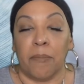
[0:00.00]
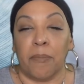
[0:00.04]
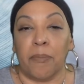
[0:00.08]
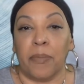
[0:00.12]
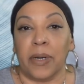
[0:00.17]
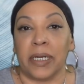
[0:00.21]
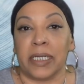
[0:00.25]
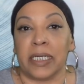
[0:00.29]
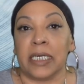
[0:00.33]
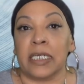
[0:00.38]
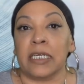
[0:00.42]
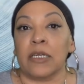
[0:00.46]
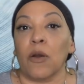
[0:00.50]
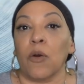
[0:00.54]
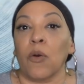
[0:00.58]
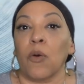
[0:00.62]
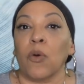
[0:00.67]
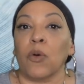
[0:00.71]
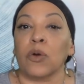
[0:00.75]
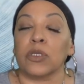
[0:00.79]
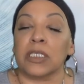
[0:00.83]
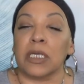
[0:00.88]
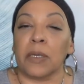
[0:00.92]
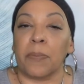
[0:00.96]
but it
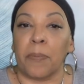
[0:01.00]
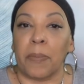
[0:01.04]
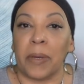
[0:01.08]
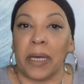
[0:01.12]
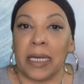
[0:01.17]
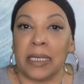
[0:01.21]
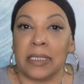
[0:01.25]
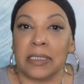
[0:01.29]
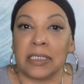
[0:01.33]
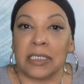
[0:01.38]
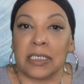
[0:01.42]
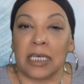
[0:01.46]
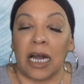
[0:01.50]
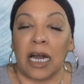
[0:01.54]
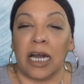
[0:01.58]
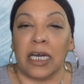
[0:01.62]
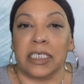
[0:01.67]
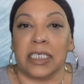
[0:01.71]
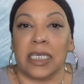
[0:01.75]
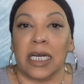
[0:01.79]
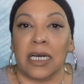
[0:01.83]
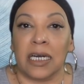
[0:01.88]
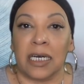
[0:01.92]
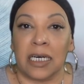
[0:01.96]
all depends
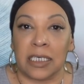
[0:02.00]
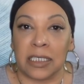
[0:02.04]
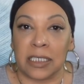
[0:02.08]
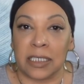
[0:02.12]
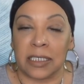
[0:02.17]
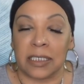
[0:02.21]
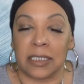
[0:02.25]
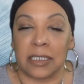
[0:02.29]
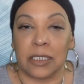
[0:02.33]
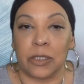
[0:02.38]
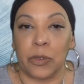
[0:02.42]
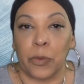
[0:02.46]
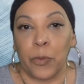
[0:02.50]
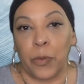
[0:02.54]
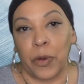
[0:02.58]
on us,